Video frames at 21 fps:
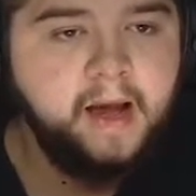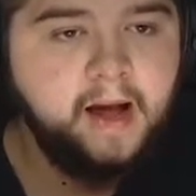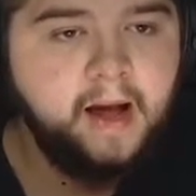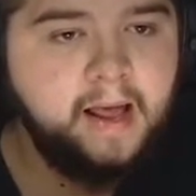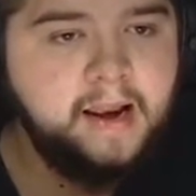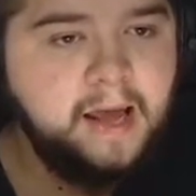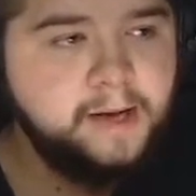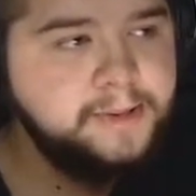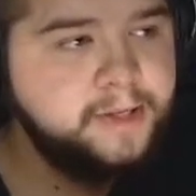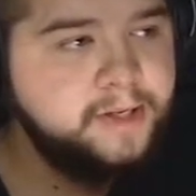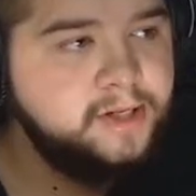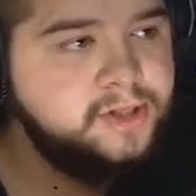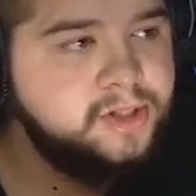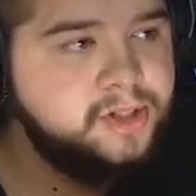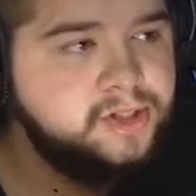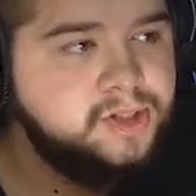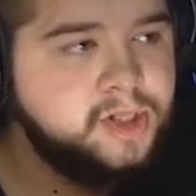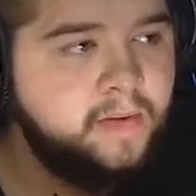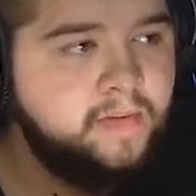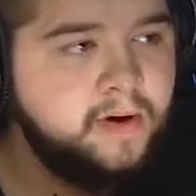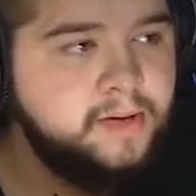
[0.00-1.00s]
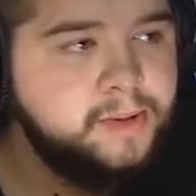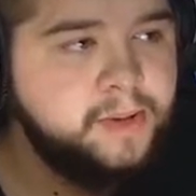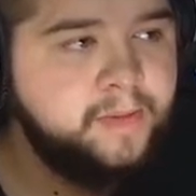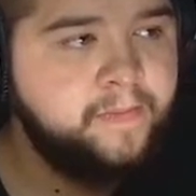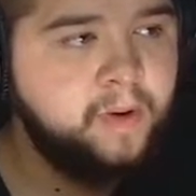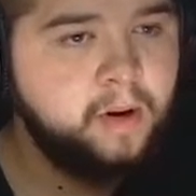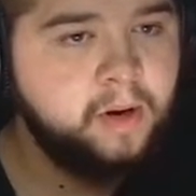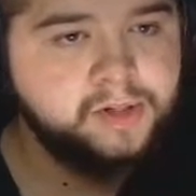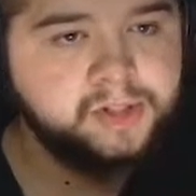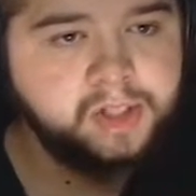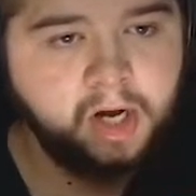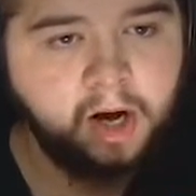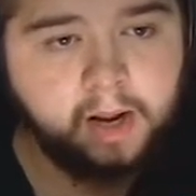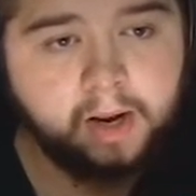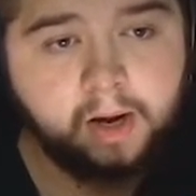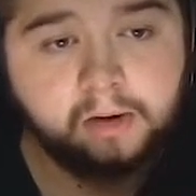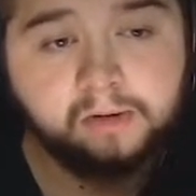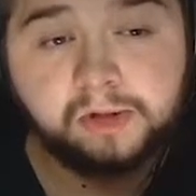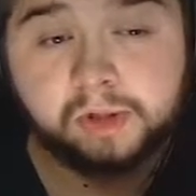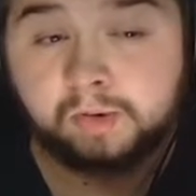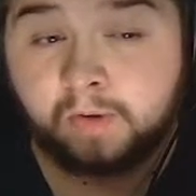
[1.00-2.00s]
11 assists coming in for
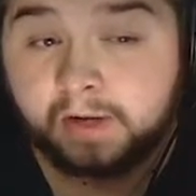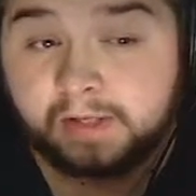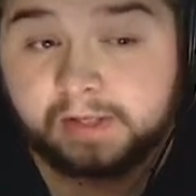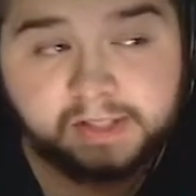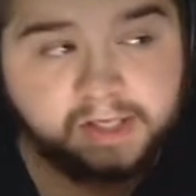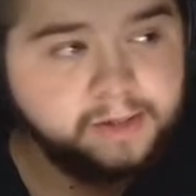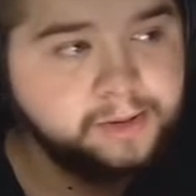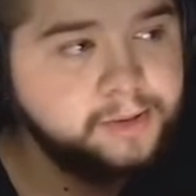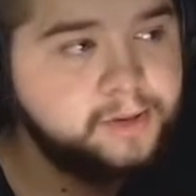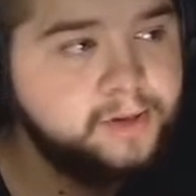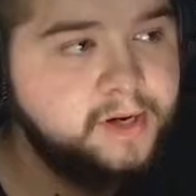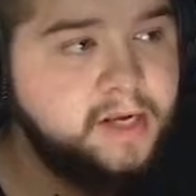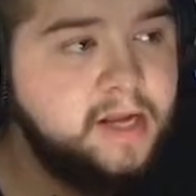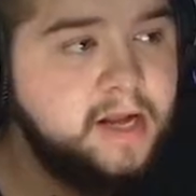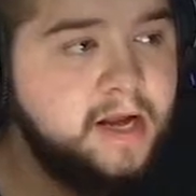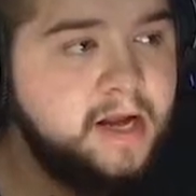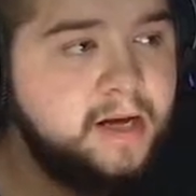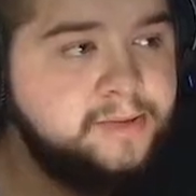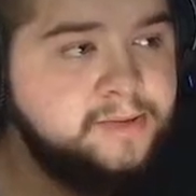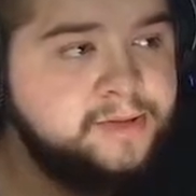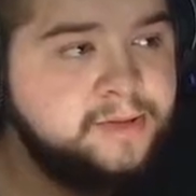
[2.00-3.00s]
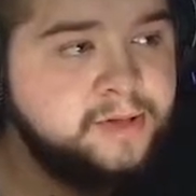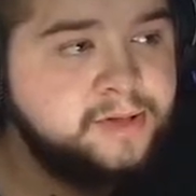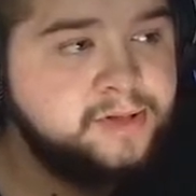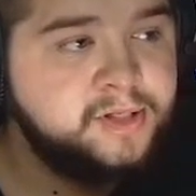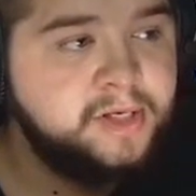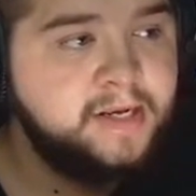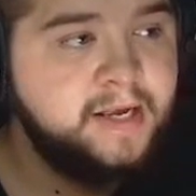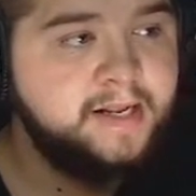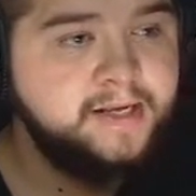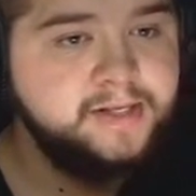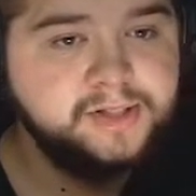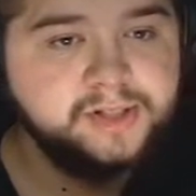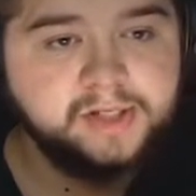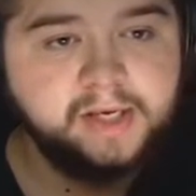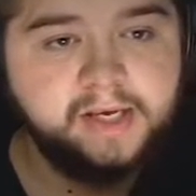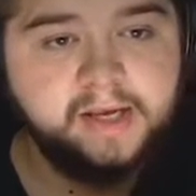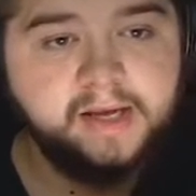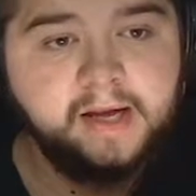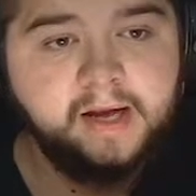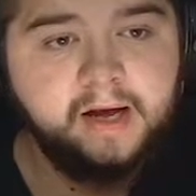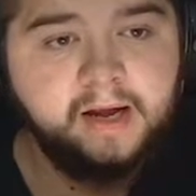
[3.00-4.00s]
Politano. 23 for
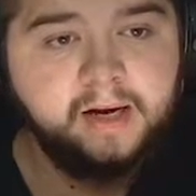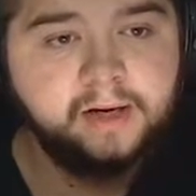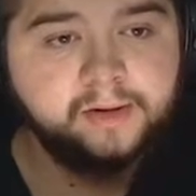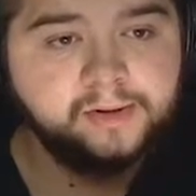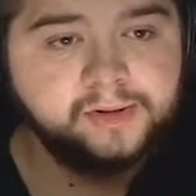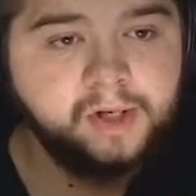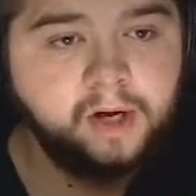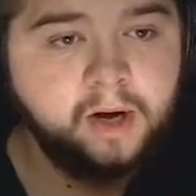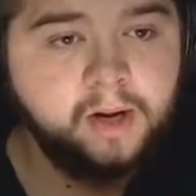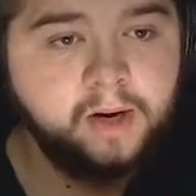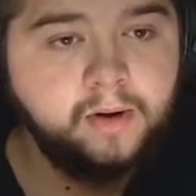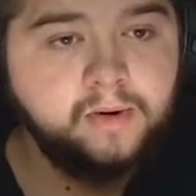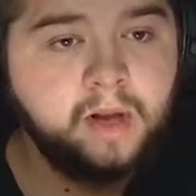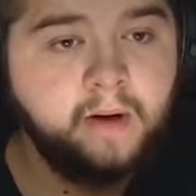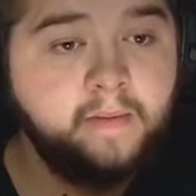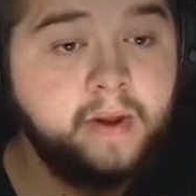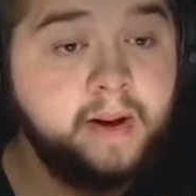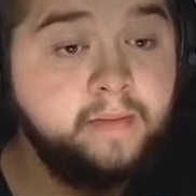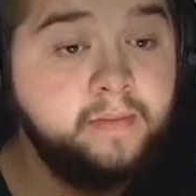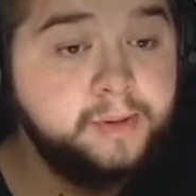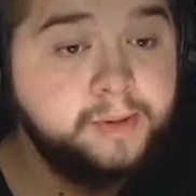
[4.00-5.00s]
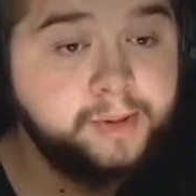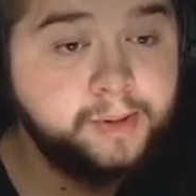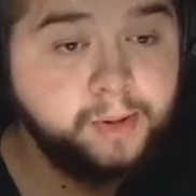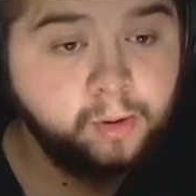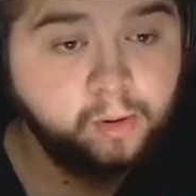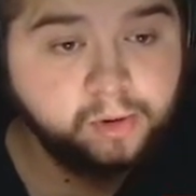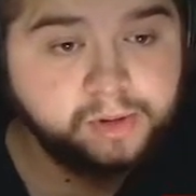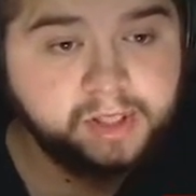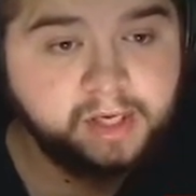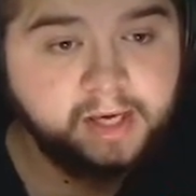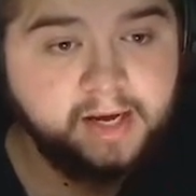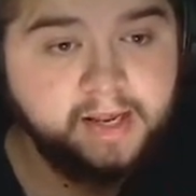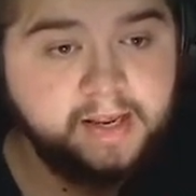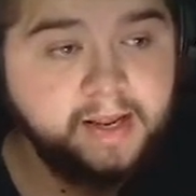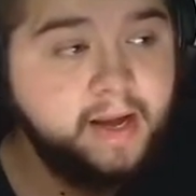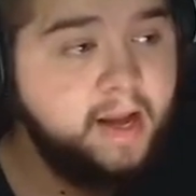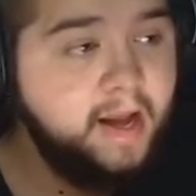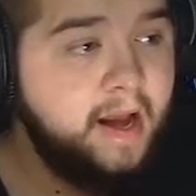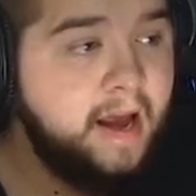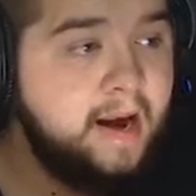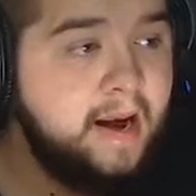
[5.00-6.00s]
Zielinski. Lozano coming in with 14.
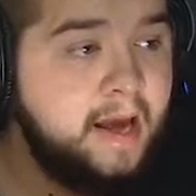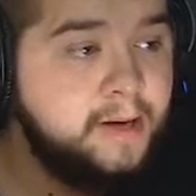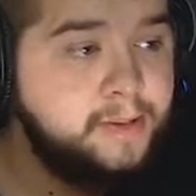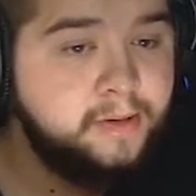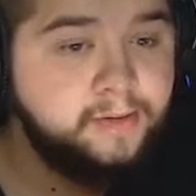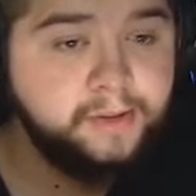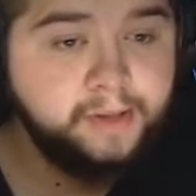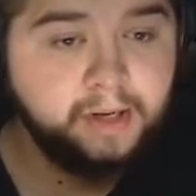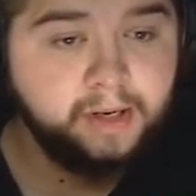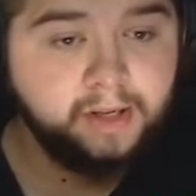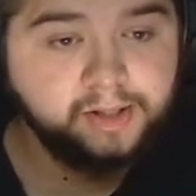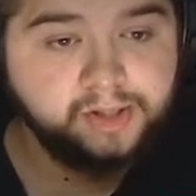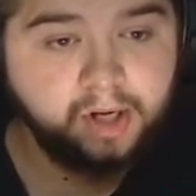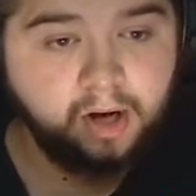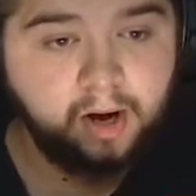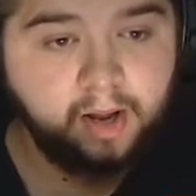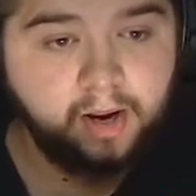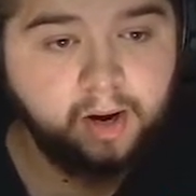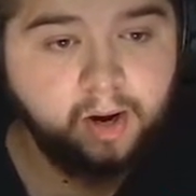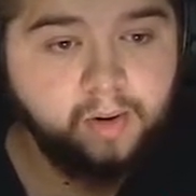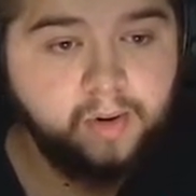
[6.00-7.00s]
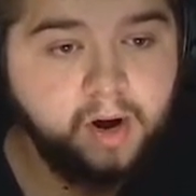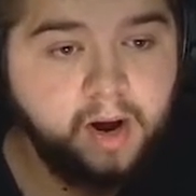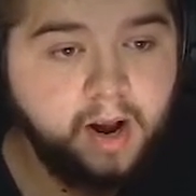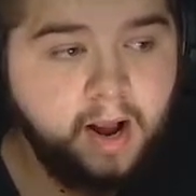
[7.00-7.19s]
11 for Lozano.